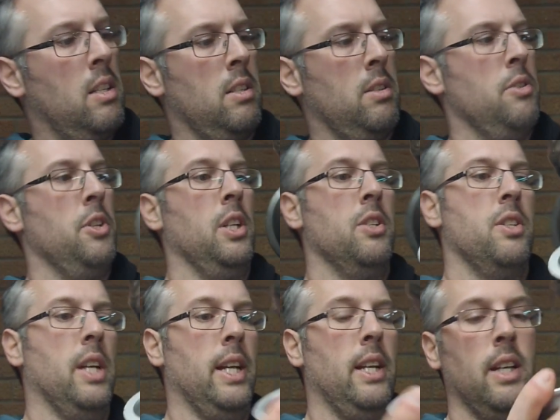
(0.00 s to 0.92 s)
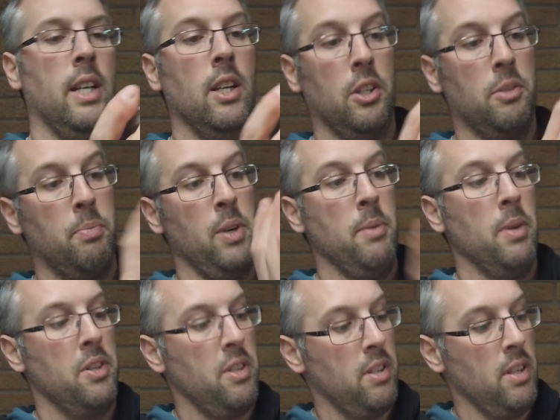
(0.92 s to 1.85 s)
So as you can see, it looks pretty
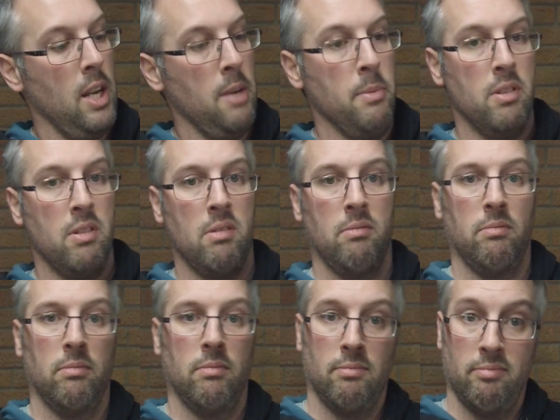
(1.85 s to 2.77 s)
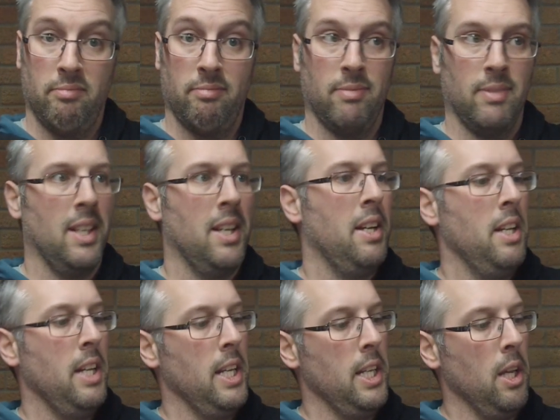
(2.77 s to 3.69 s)
much the same as
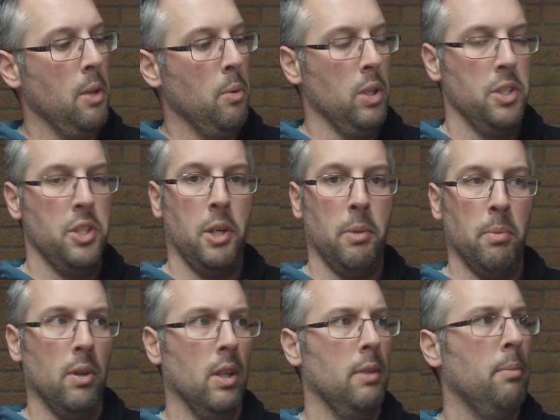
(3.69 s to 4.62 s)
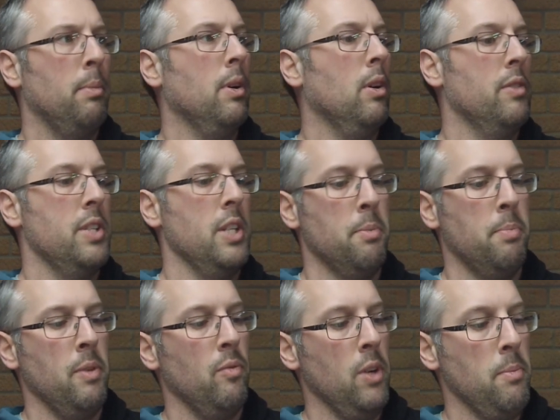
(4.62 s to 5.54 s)
any other ones you can buy, but obviously it's
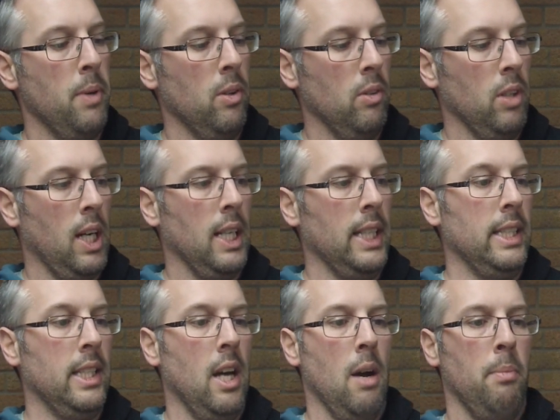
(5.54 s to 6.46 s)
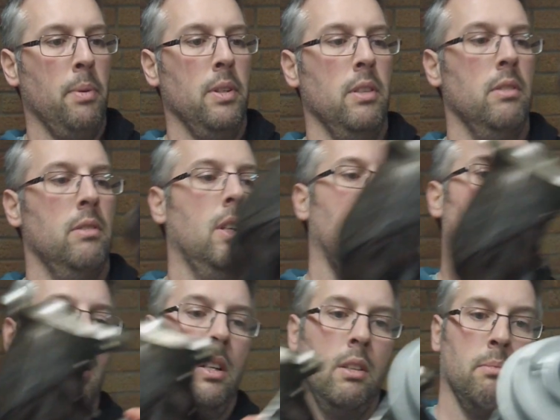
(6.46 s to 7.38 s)
been rebuilt and cleaned up and
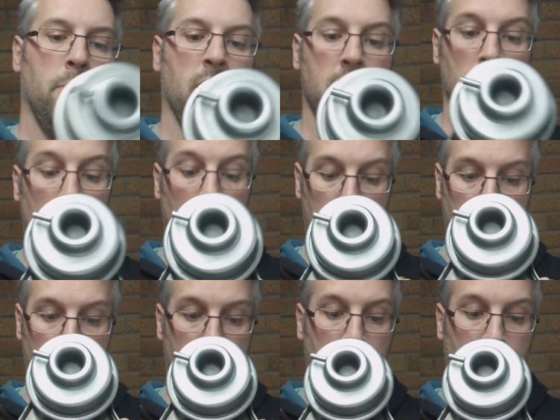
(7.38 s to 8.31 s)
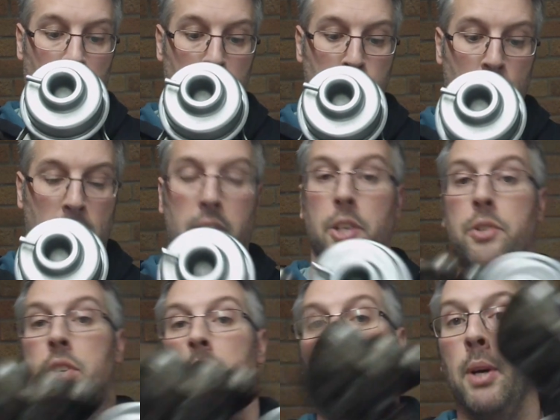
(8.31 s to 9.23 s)
basically looks like a brand new
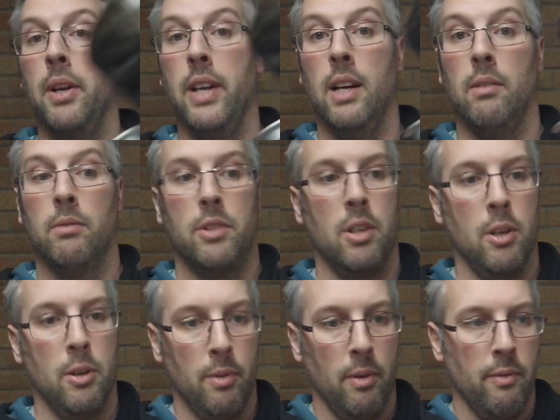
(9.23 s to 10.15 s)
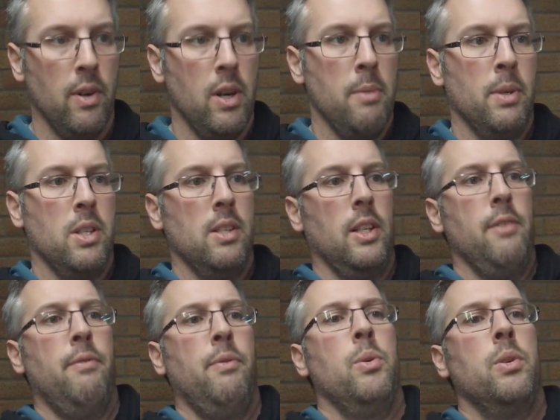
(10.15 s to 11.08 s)
turbo now. So I'm very much
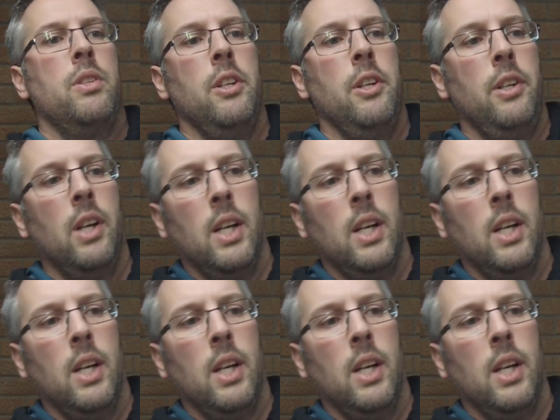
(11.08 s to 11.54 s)
looking forward to